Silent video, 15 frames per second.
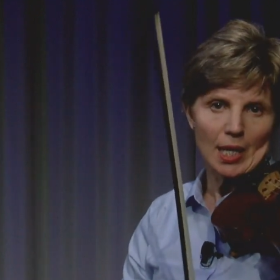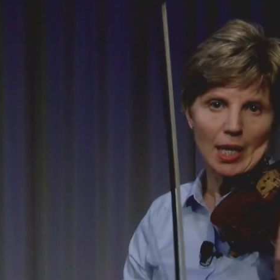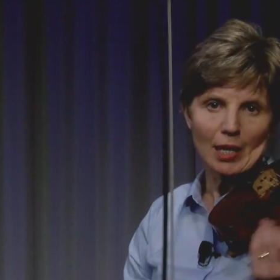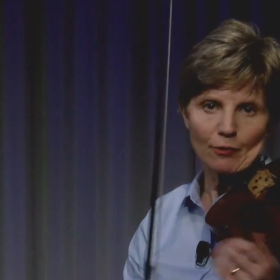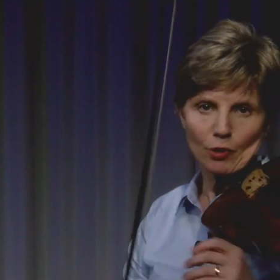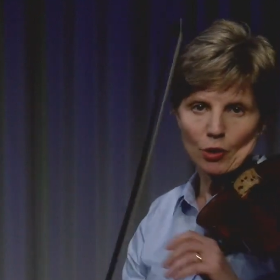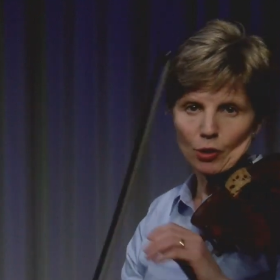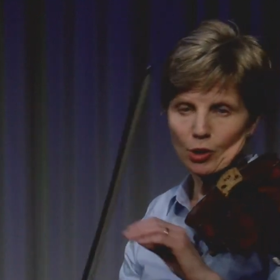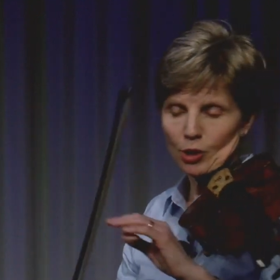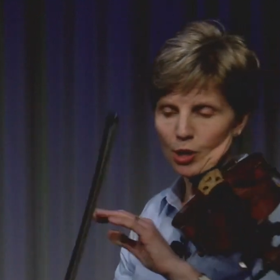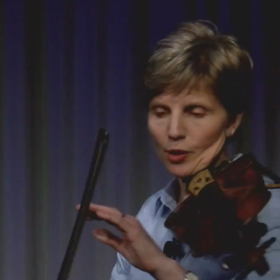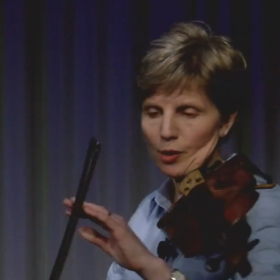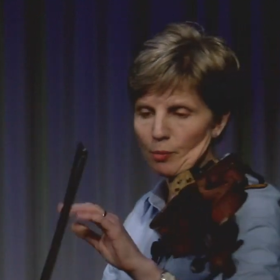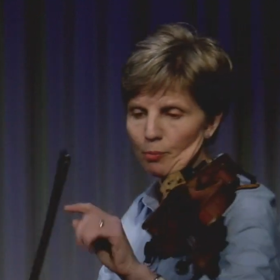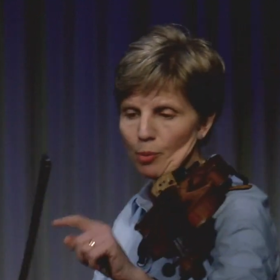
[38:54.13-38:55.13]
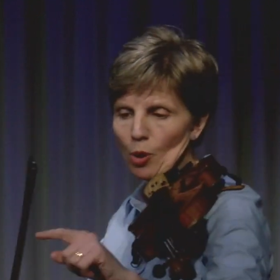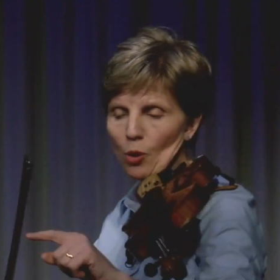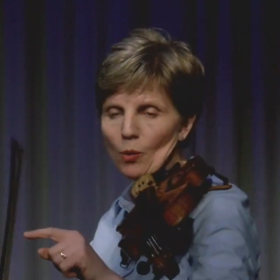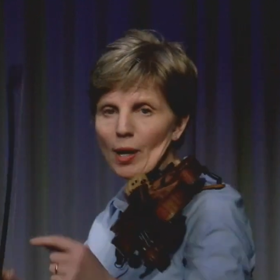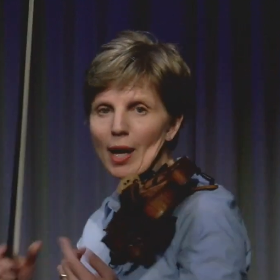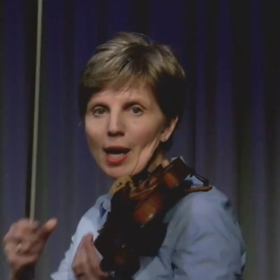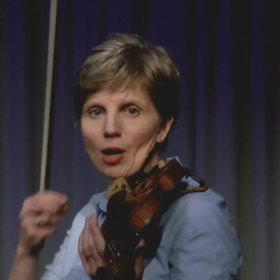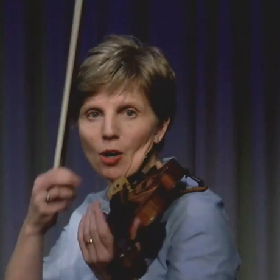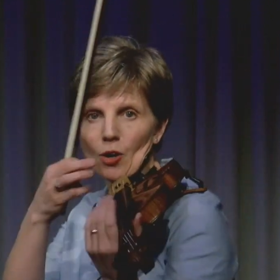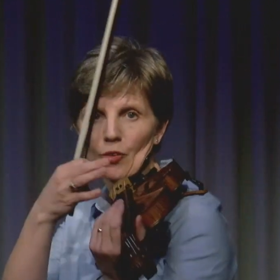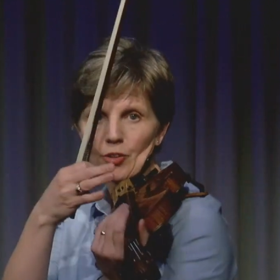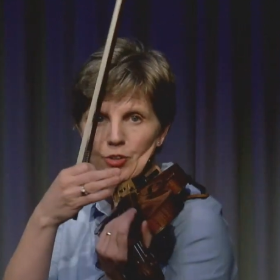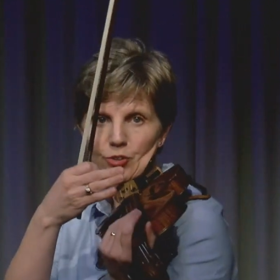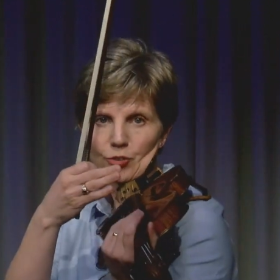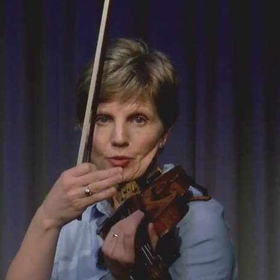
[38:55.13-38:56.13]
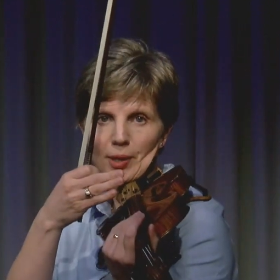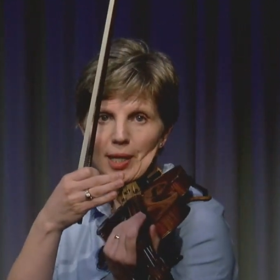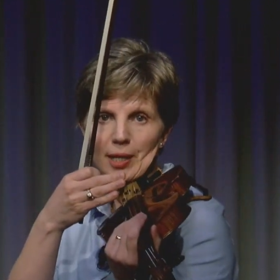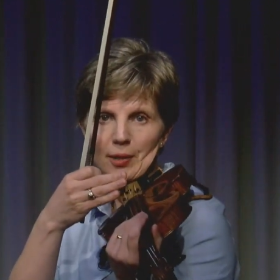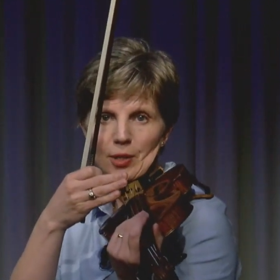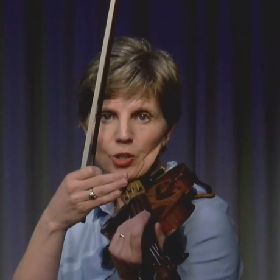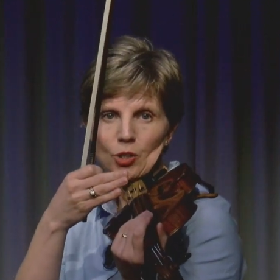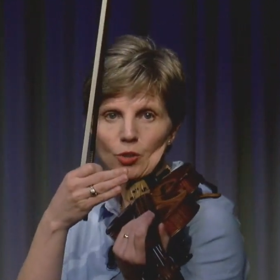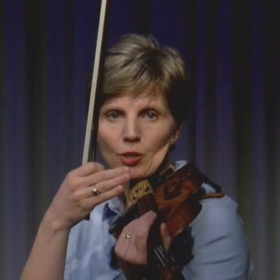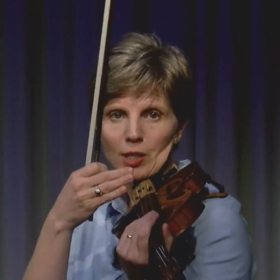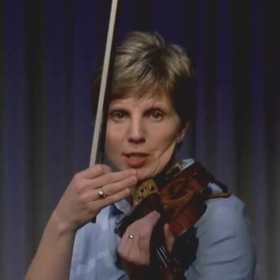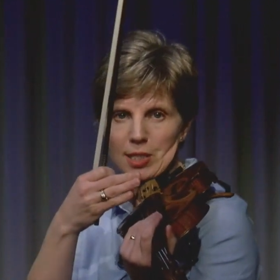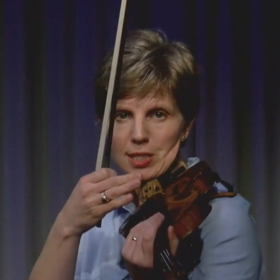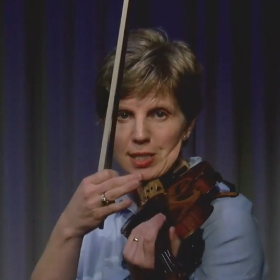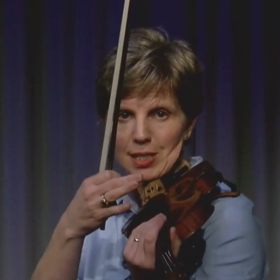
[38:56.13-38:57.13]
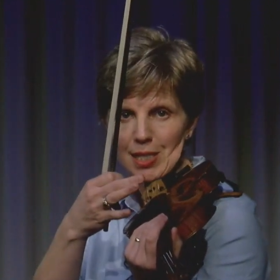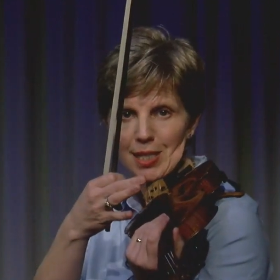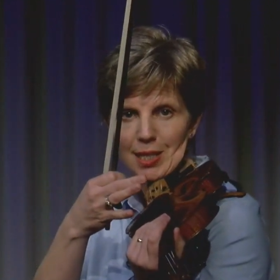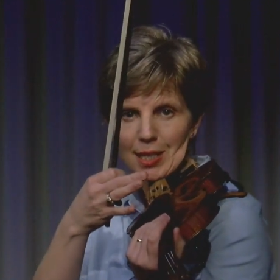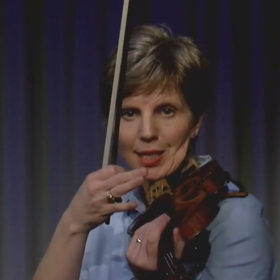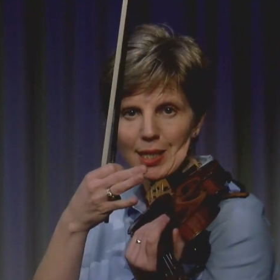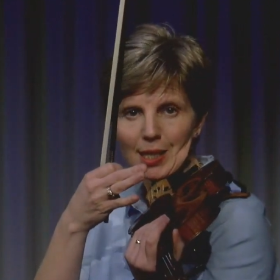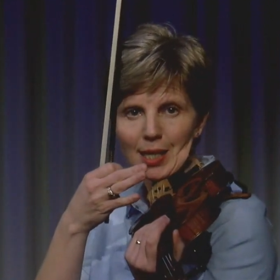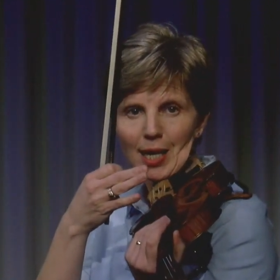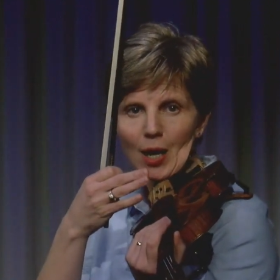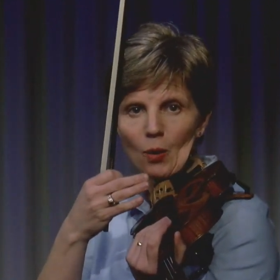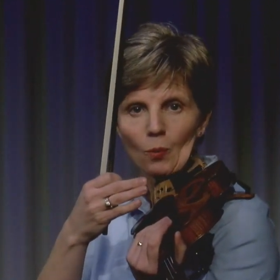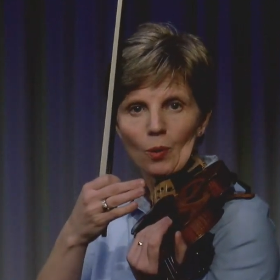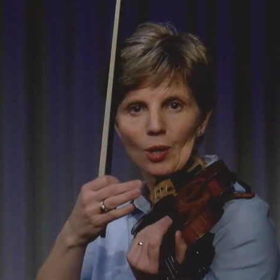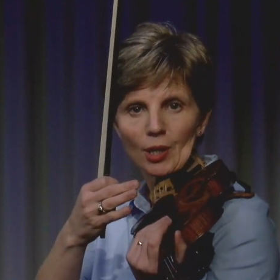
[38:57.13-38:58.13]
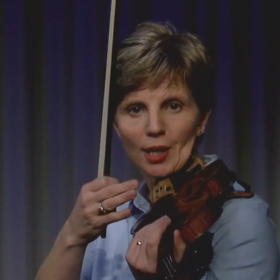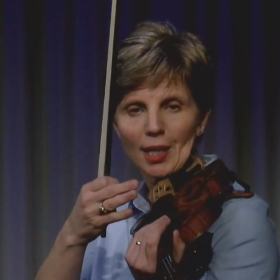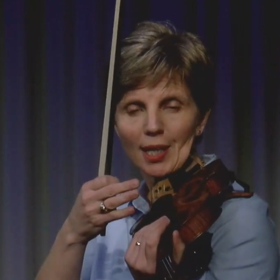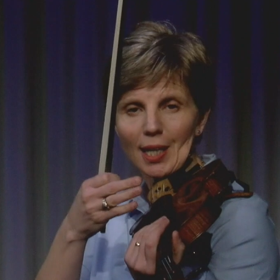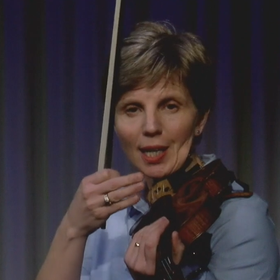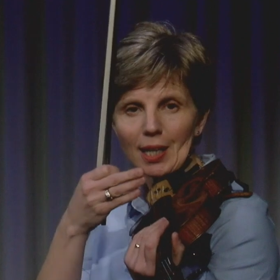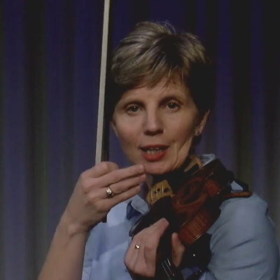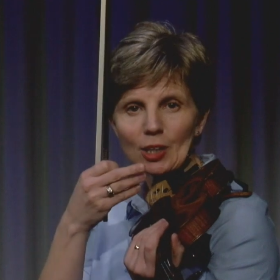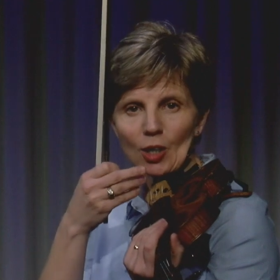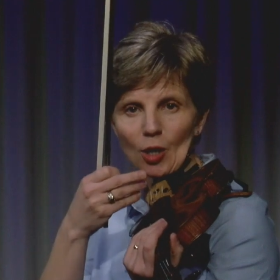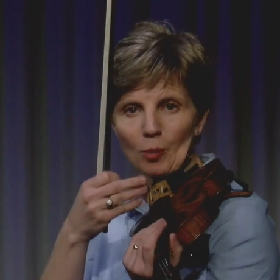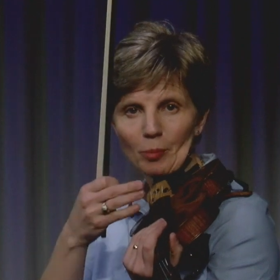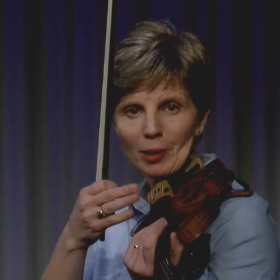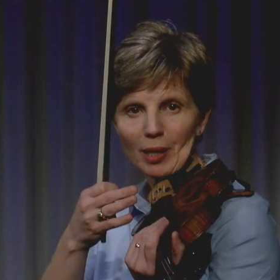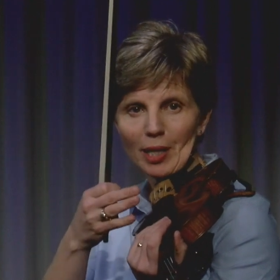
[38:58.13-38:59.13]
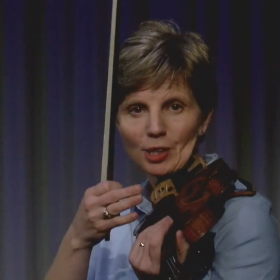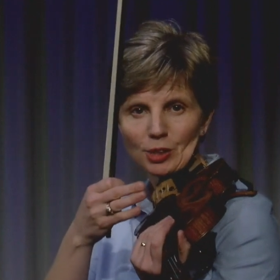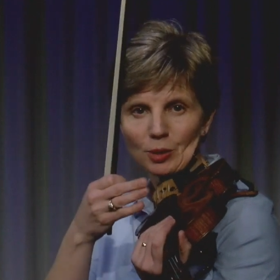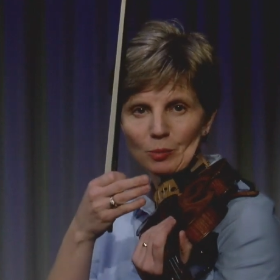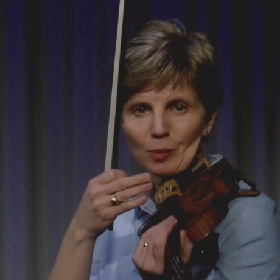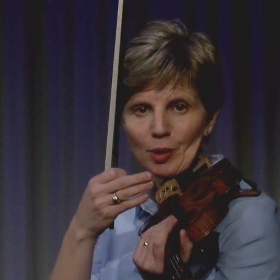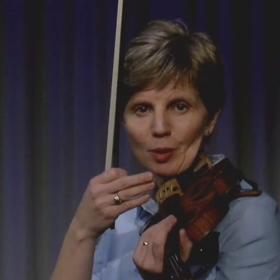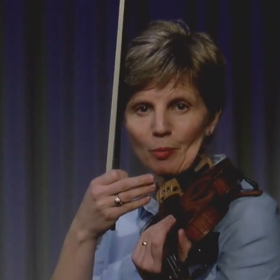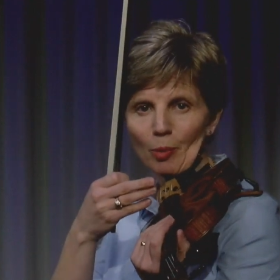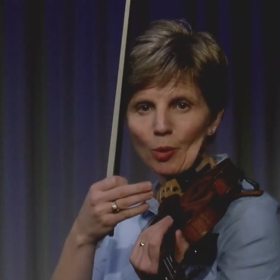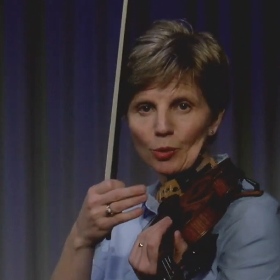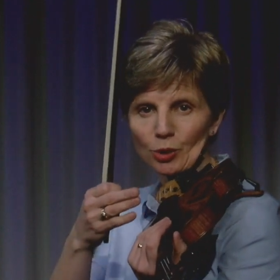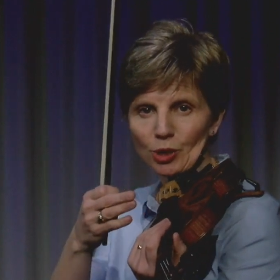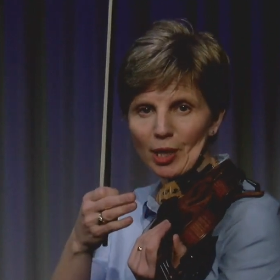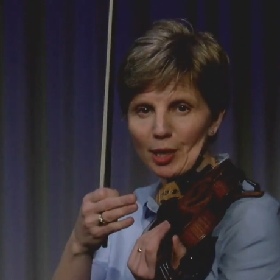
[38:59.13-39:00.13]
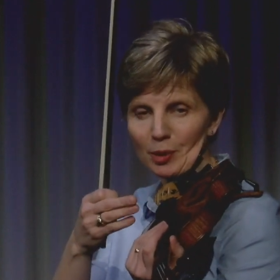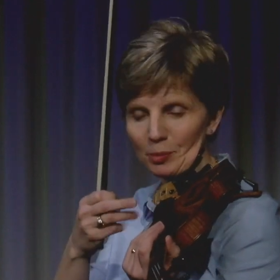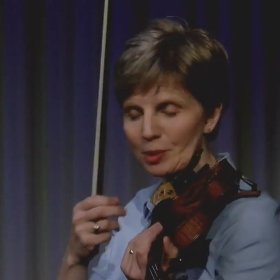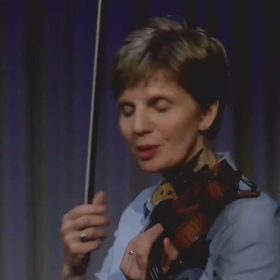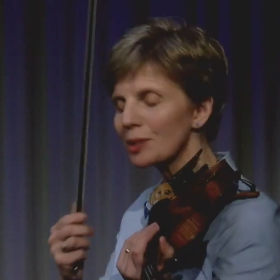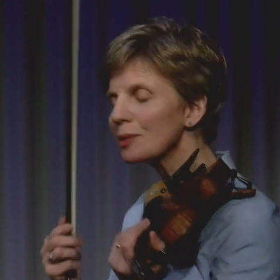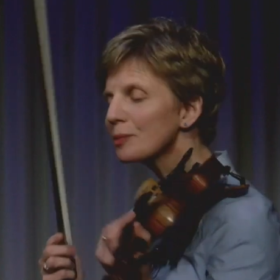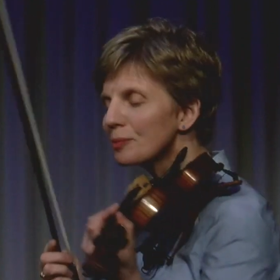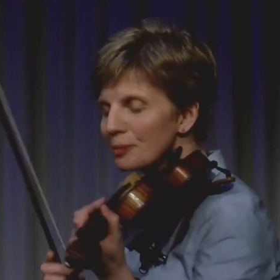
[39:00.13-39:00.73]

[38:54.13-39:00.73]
If you look at the bow hair on the string, you can see the in and out working in combination with the bow shapes.